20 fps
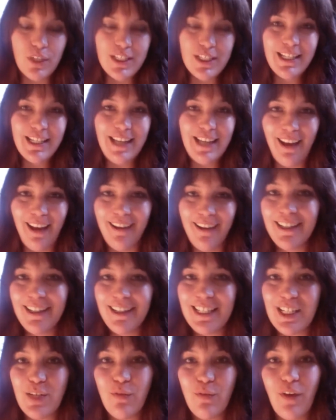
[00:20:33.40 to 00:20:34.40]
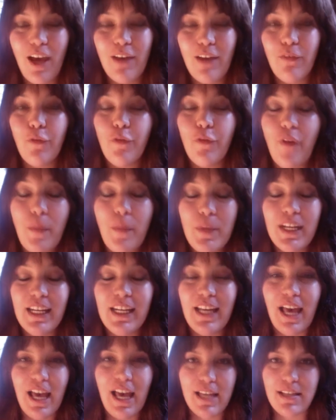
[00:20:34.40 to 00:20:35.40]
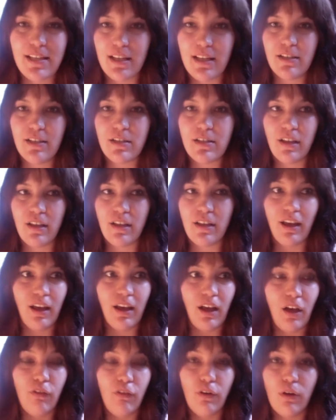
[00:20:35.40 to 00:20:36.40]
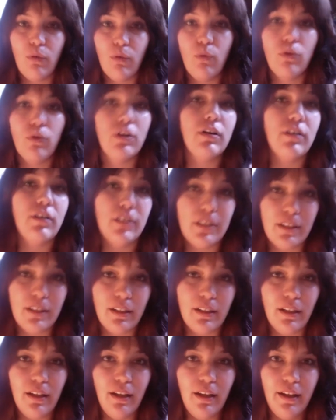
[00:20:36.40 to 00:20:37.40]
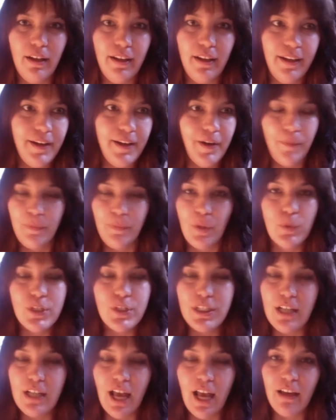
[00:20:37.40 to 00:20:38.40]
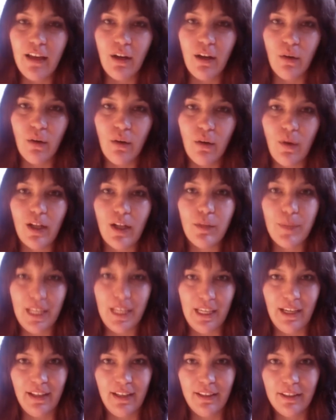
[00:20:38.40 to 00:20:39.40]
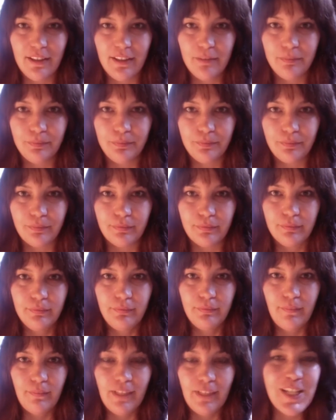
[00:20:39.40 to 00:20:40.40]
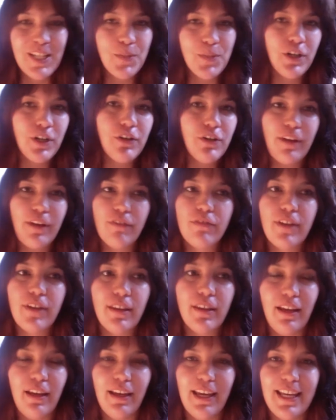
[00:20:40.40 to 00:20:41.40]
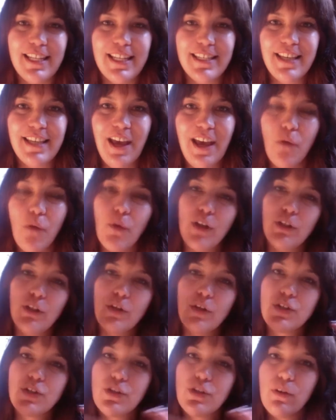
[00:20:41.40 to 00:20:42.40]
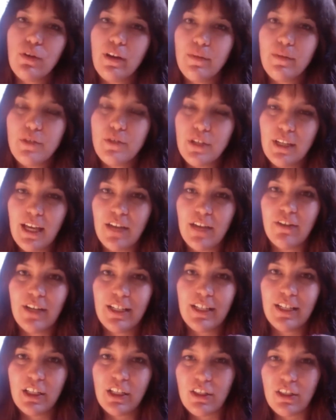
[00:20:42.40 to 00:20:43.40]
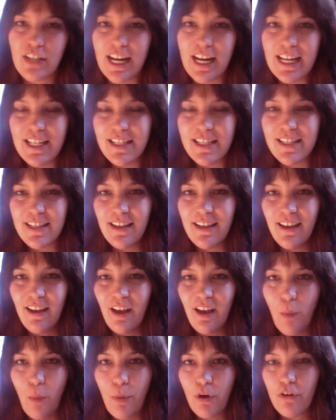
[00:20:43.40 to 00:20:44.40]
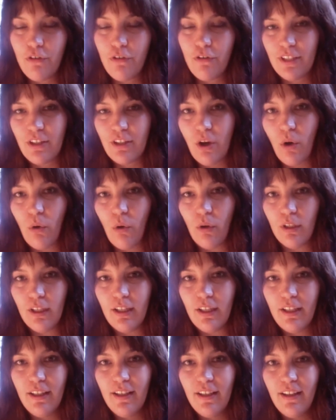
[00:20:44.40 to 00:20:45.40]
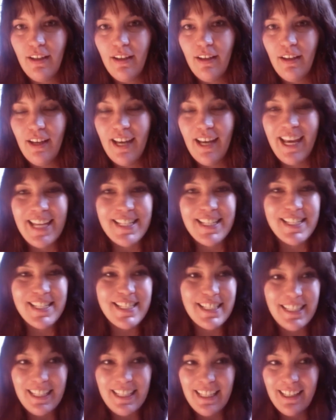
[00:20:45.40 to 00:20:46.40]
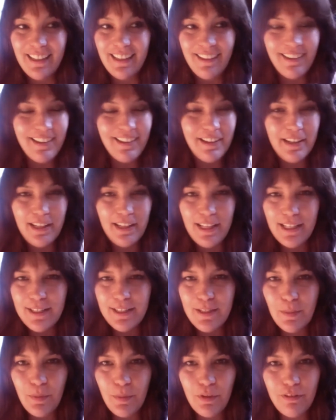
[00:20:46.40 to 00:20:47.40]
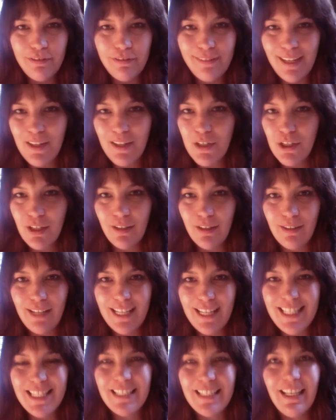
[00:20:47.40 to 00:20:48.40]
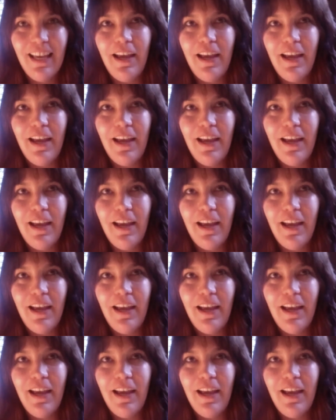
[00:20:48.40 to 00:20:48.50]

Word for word: denying the divine feminine essence of our world, we're denying our well-being it's part of everything it's when those two come together it creates a perfect whole it's it's the perfection that's